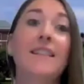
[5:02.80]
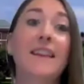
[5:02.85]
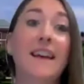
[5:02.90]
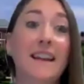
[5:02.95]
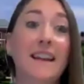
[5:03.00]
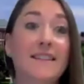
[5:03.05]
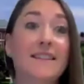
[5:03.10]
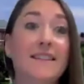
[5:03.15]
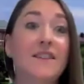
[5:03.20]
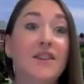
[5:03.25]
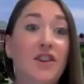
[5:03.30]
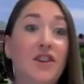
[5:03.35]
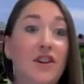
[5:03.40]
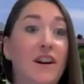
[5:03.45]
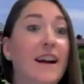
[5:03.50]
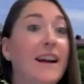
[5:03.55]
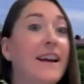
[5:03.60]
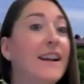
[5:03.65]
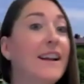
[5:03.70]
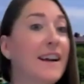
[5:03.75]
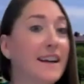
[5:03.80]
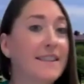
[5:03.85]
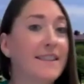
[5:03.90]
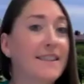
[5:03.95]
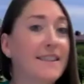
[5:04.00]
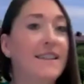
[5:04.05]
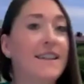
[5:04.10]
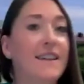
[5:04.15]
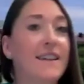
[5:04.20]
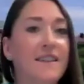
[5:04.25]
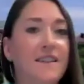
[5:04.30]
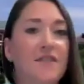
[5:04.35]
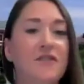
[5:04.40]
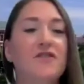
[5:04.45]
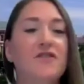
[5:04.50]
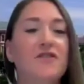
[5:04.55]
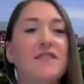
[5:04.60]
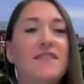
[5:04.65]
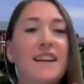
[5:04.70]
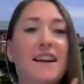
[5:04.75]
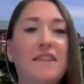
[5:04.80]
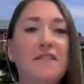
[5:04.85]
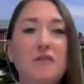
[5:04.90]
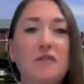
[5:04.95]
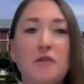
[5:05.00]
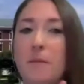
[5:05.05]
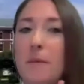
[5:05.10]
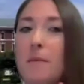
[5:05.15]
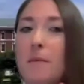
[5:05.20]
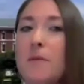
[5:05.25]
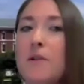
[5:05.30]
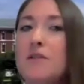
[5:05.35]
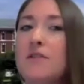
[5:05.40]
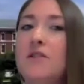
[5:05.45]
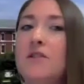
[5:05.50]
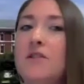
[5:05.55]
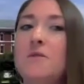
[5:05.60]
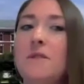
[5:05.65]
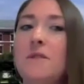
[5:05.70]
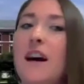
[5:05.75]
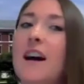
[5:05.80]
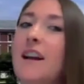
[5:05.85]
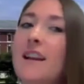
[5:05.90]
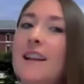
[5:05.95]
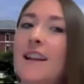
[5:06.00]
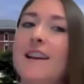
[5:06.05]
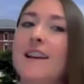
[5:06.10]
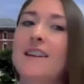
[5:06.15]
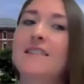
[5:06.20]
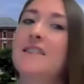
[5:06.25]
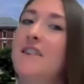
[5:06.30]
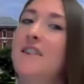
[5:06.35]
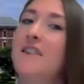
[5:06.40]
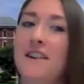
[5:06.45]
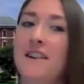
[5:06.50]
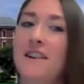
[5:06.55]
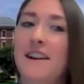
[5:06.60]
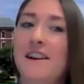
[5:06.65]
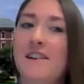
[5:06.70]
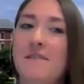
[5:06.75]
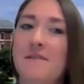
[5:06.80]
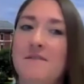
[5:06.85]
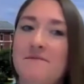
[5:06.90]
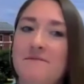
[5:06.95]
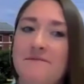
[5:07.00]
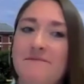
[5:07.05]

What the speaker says: that is a great idea. You'll just have to remember, do not connect to audio.